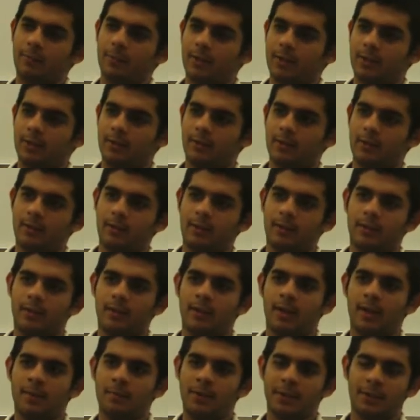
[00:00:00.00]
with
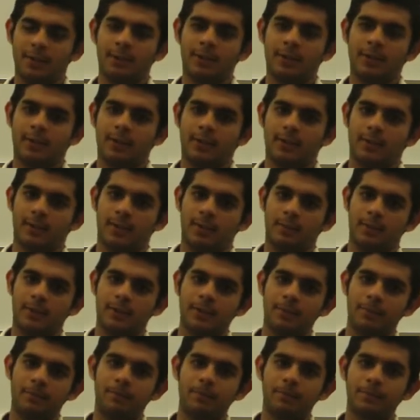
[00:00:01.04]
Amazon in the summer,